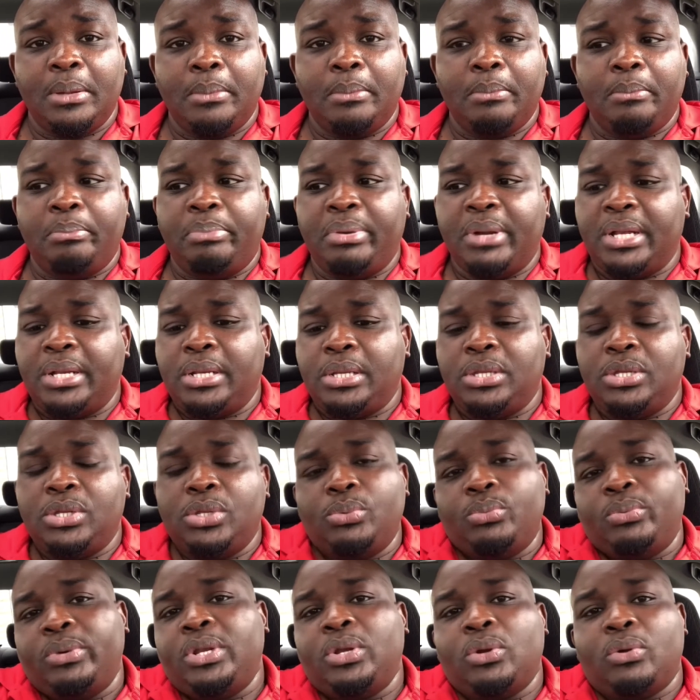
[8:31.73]
But
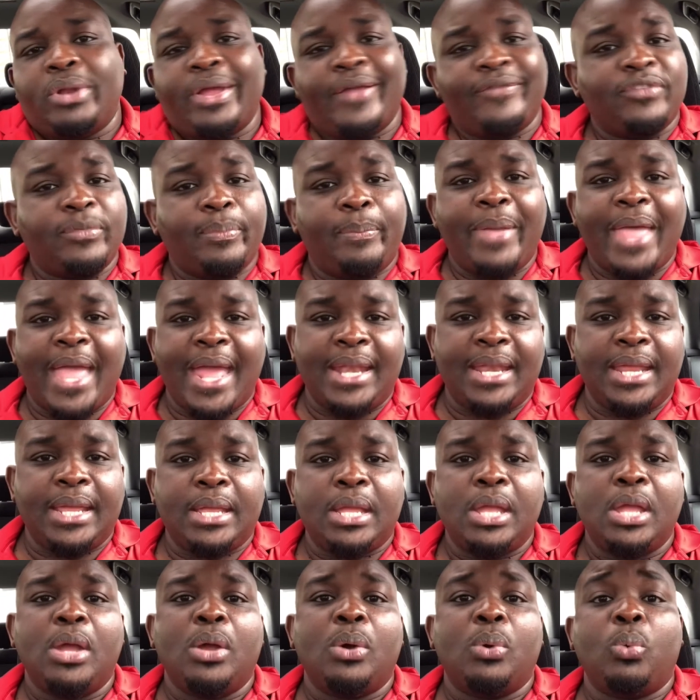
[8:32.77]
we don't have to panic.
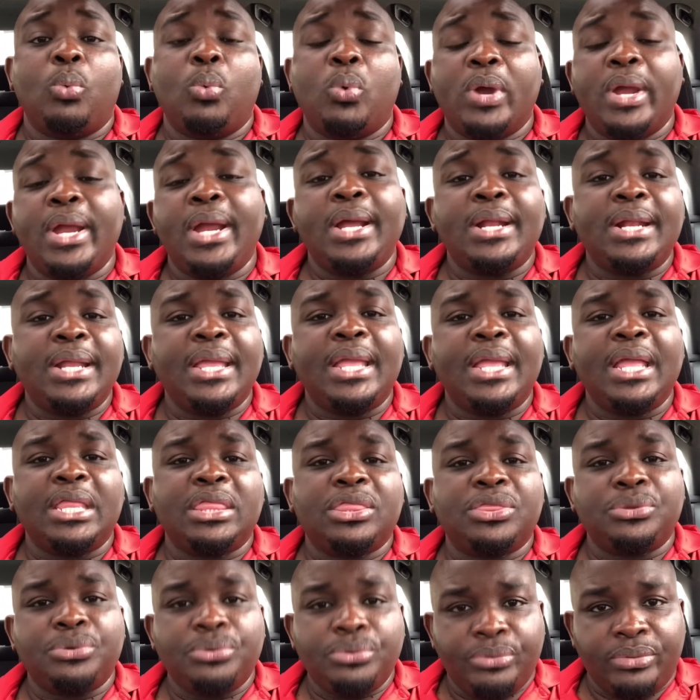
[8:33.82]
We're going to get
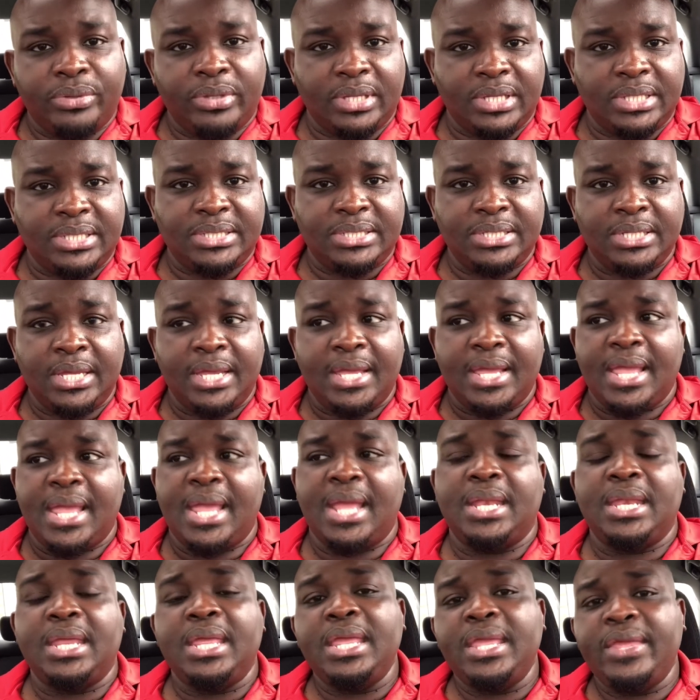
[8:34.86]
through this.
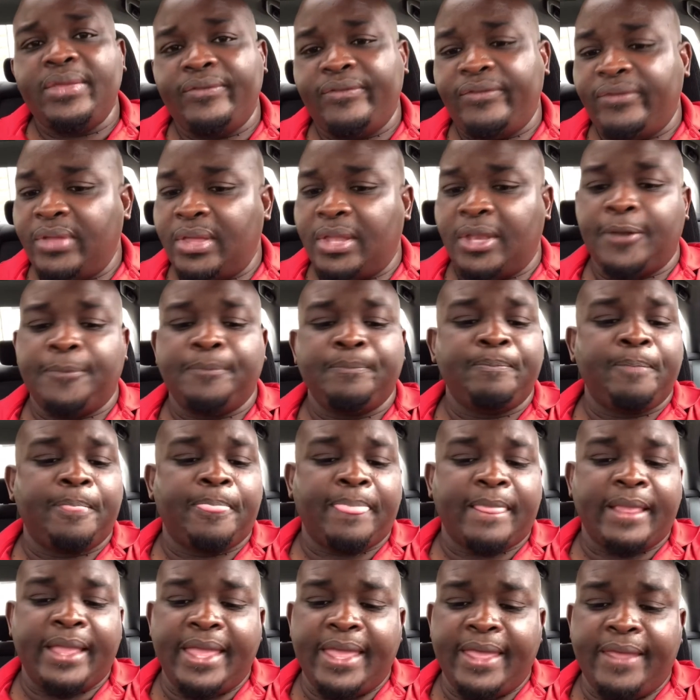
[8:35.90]
And even
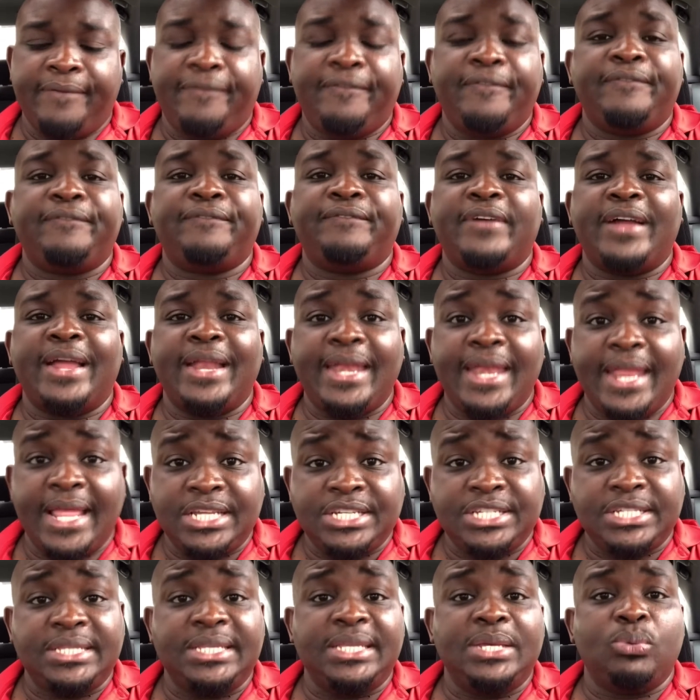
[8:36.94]
if
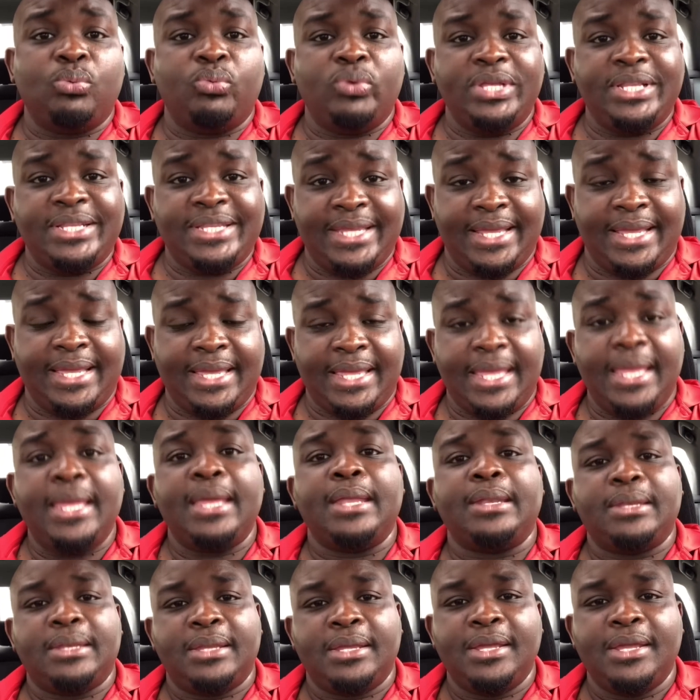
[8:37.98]
financially we take a
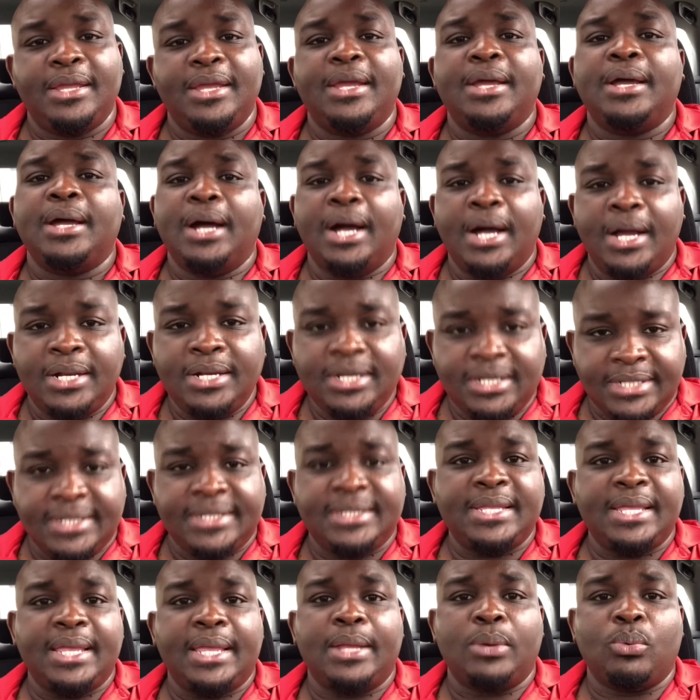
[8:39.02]
hit,
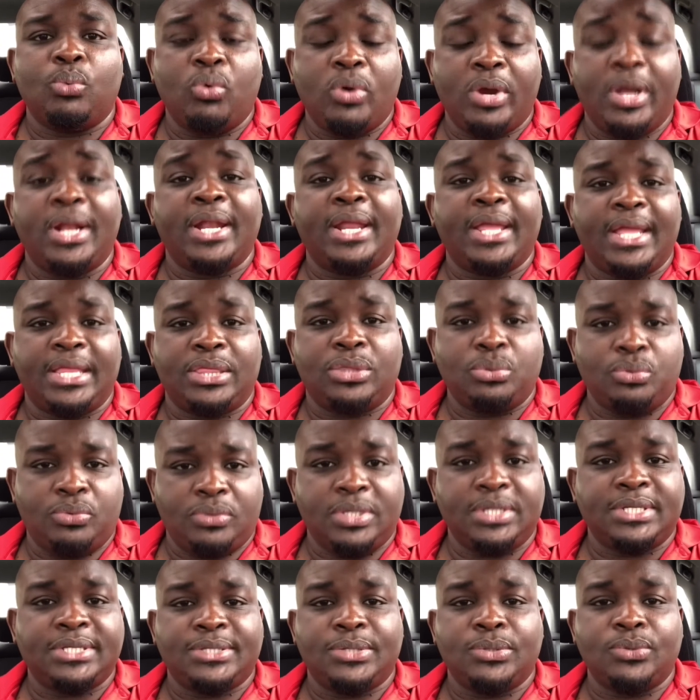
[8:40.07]
understand we're going to get through the
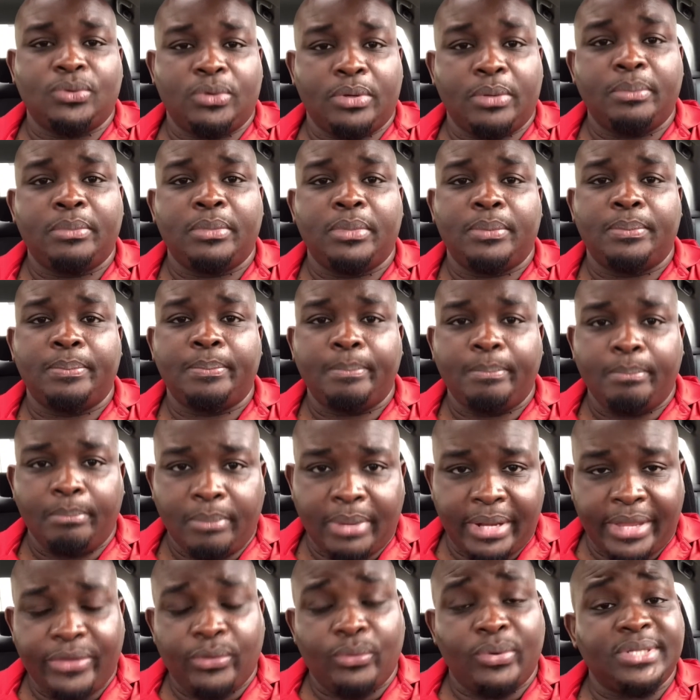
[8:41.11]
storm
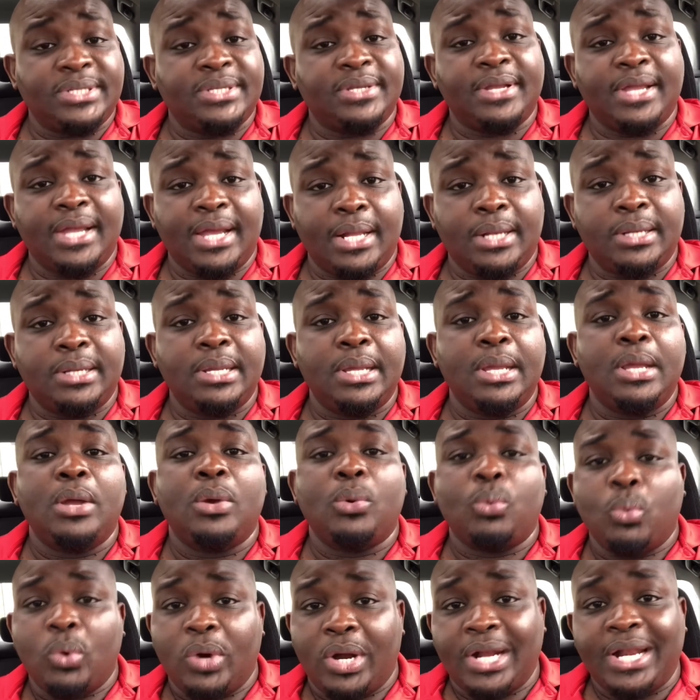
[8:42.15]
by the grace of God.
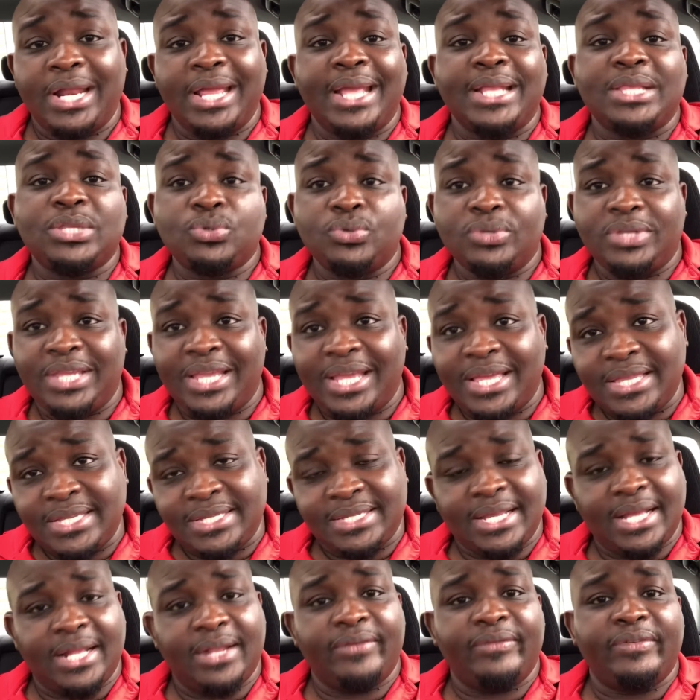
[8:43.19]
We're going to get to the other
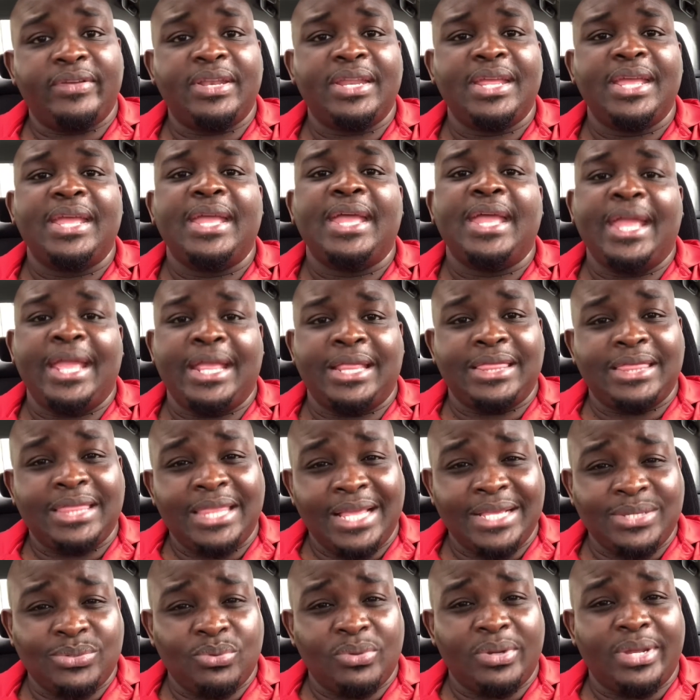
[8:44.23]
side of it, and
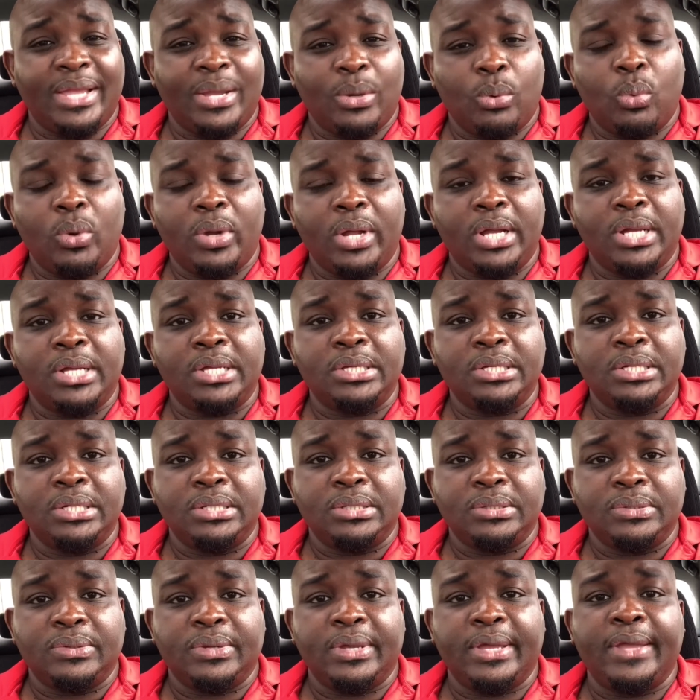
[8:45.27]
things will get well.
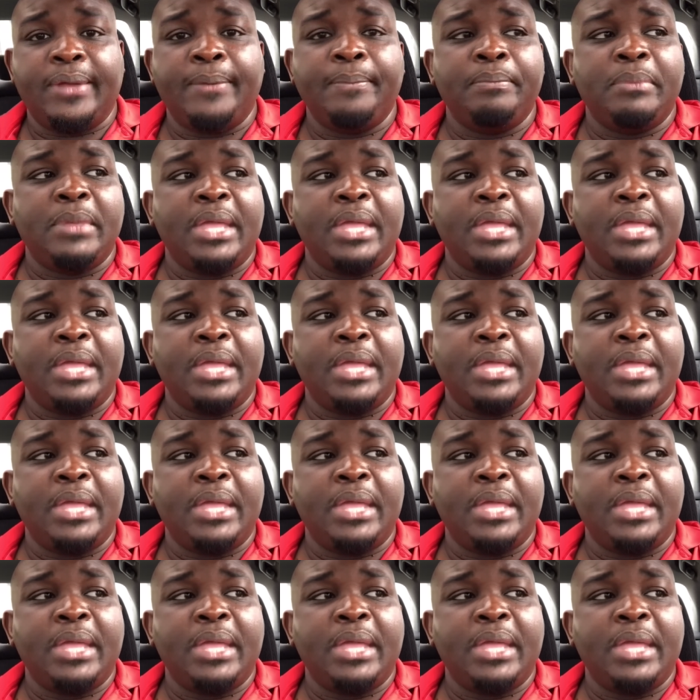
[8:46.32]
Okay?